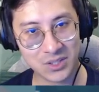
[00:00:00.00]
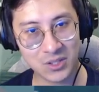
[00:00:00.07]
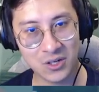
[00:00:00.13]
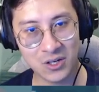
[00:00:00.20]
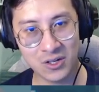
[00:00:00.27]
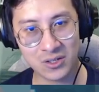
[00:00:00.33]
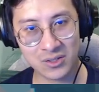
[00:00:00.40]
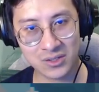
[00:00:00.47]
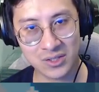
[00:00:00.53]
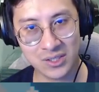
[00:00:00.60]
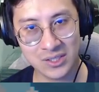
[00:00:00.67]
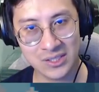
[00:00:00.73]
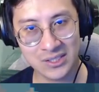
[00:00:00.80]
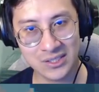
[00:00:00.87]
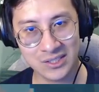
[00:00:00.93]
Oh,
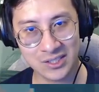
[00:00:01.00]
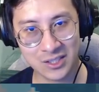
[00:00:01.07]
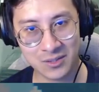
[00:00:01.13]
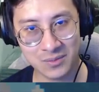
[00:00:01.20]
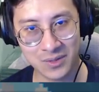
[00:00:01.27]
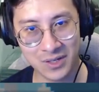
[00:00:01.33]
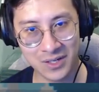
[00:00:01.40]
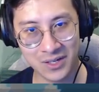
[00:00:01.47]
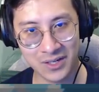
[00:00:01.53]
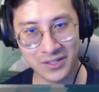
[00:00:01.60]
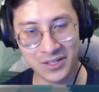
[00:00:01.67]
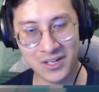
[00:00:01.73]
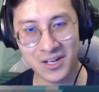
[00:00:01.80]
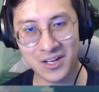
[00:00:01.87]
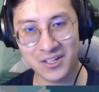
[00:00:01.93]
come
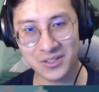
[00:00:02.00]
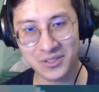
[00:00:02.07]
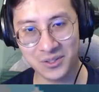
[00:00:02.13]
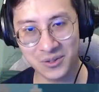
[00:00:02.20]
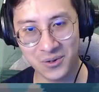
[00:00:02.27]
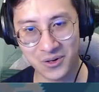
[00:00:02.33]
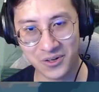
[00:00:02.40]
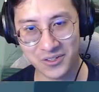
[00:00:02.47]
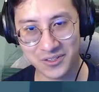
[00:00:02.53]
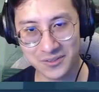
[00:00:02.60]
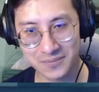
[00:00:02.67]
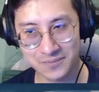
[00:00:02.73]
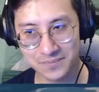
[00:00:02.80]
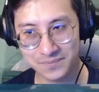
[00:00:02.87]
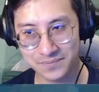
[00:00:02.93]
on. Oh, good lord.
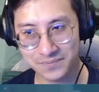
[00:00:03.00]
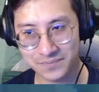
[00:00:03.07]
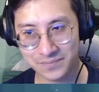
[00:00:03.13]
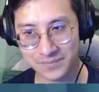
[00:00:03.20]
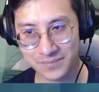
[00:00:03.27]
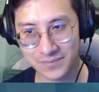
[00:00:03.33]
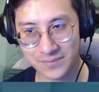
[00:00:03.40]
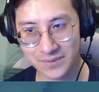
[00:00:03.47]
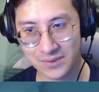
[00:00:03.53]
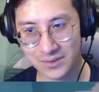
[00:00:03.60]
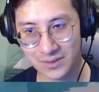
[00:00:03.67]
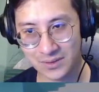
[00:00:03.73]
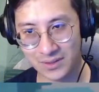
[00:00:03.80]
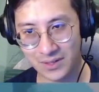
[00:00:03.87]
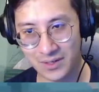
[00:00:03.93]

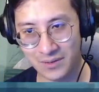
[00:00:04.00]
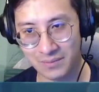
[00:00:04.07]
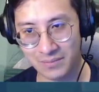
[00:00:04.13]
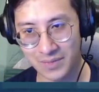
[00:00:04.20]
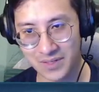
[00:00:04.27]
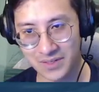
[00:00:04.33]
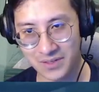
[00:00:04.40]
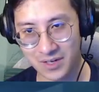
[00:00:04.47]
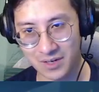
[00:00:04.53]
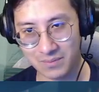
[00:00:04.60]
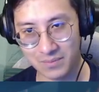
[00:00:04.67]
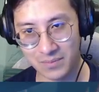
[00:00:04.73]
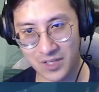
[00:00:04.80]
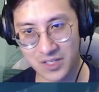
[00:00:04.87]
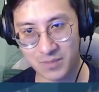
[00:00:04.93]
I am messing up.
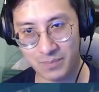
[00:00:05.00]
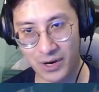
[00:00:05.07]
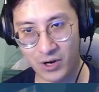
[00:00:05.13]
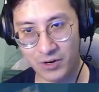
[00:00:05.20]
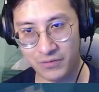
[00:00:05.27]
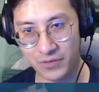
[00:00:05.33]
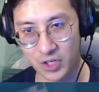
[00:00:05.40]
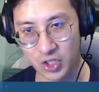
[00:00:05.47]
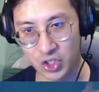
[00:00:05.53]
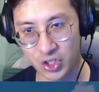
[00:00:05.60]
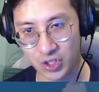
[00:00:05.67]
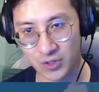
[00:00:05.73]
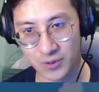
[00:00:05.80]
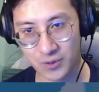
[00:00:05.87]
That's a parrotfish.